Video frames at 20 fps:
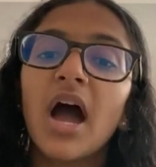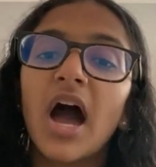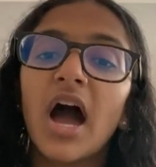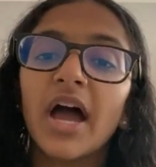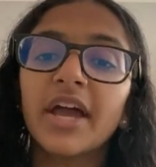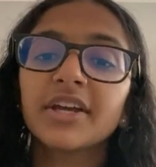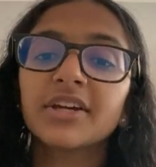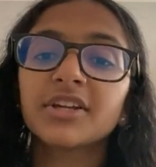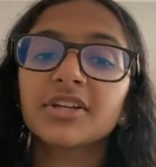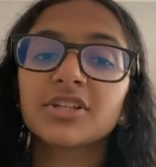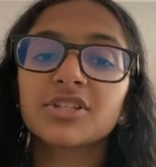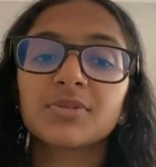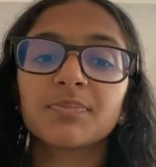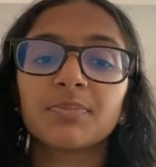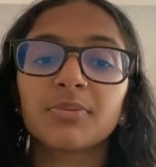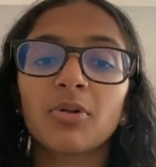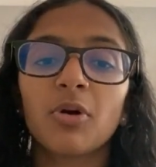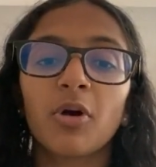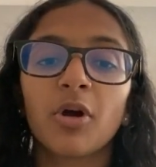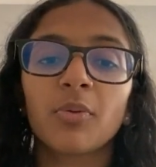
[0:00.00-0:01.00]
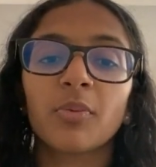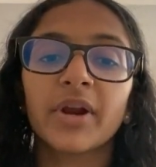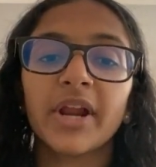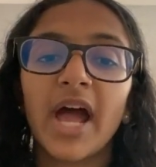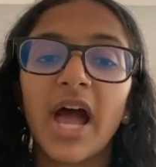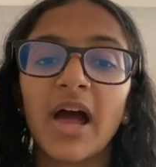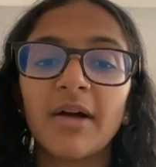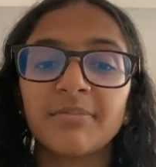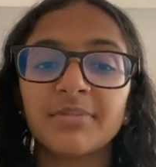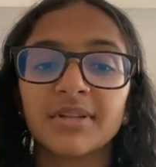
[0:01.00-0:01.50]
I could explore what
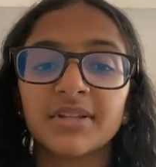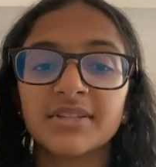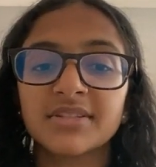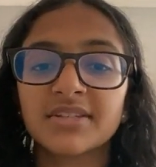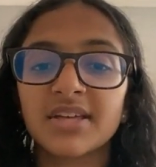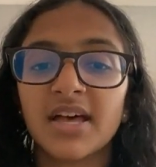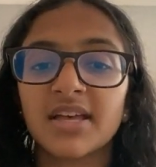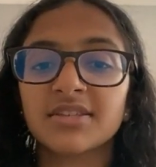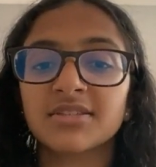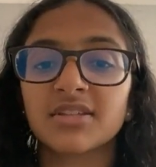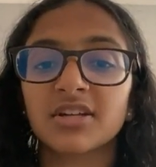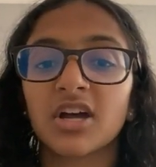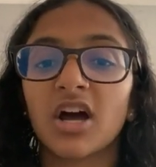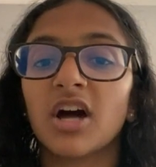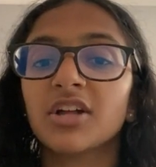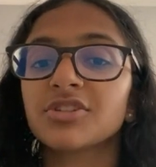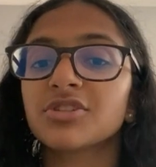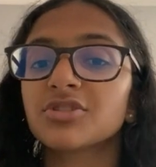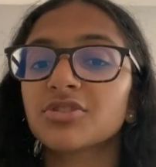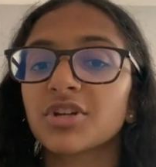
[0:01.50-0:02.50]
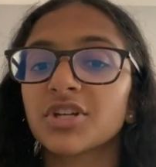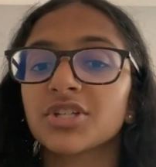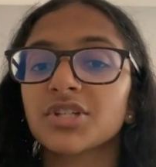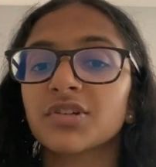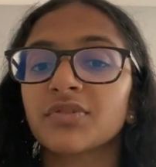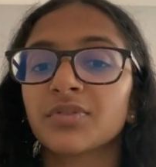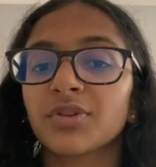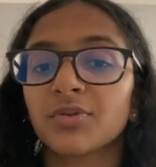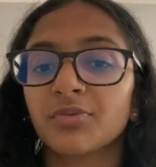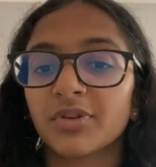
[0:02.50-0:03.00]
happens as the concentration
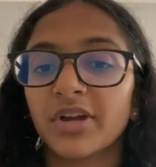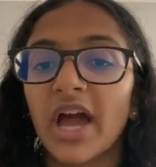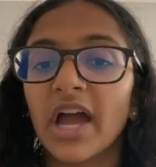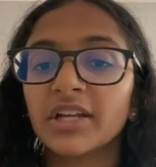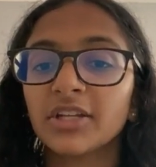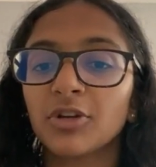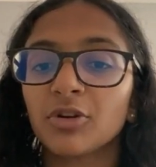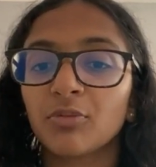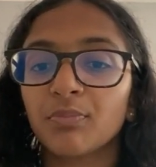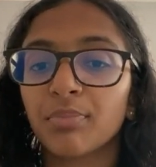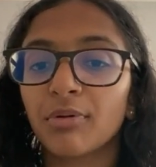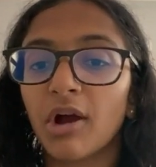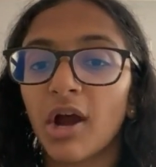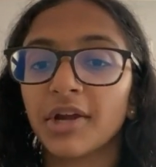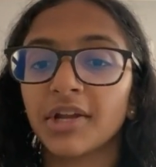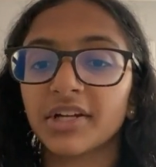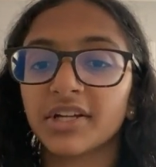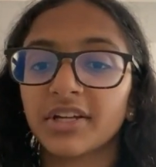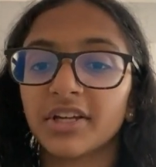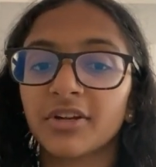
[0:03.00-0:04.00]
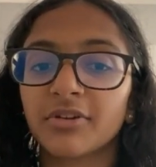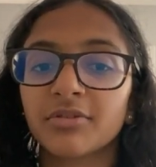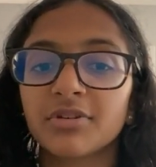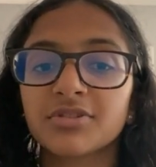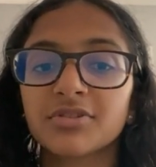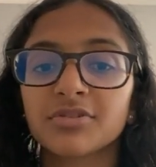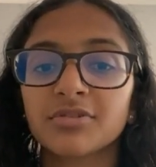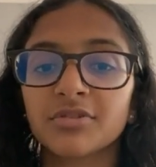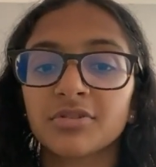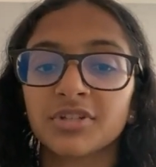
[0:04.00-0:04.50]
of the reactant or product
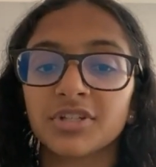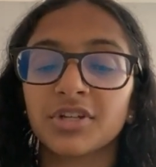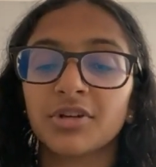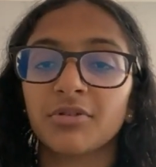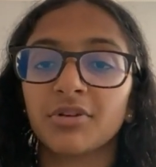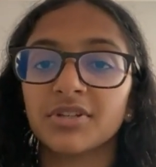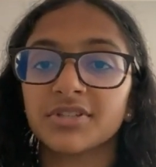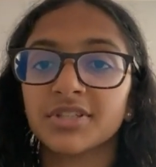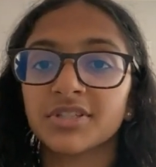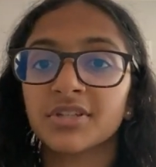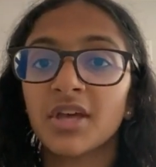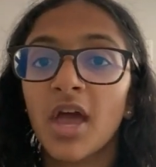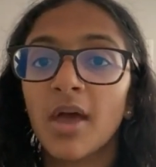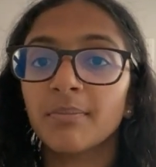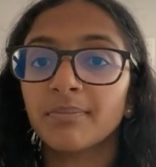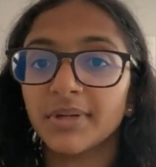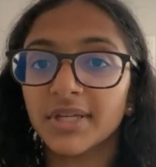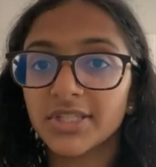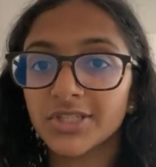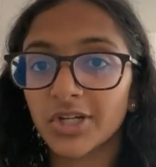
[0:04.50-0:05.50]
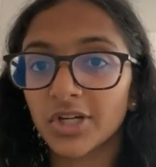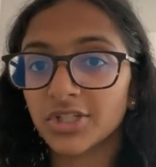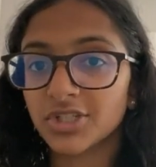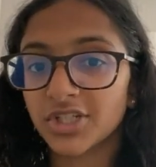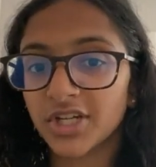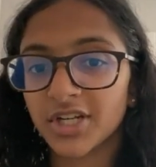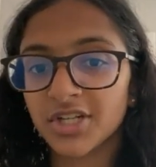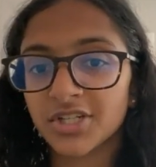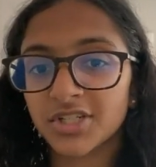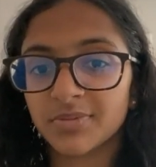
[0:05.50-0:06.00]
increases or decreases based on
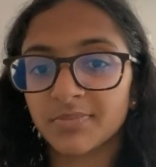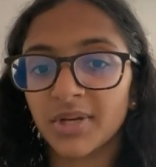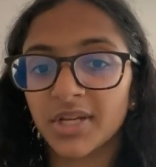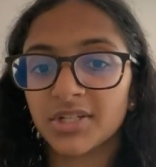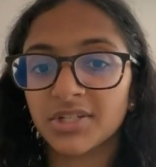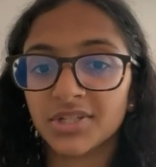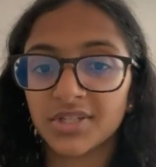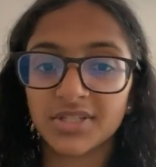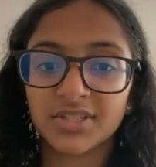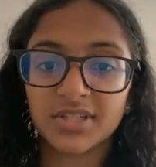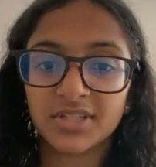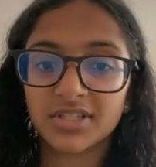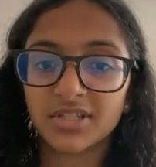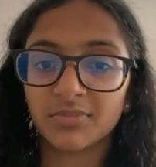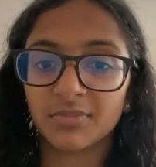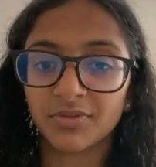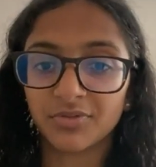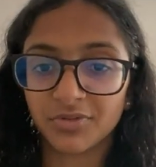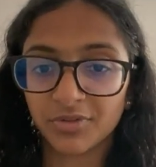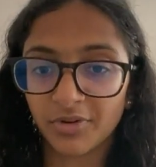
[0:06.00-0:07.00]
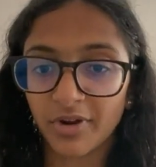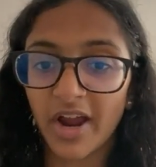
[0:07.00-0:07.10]
changes made to the system of the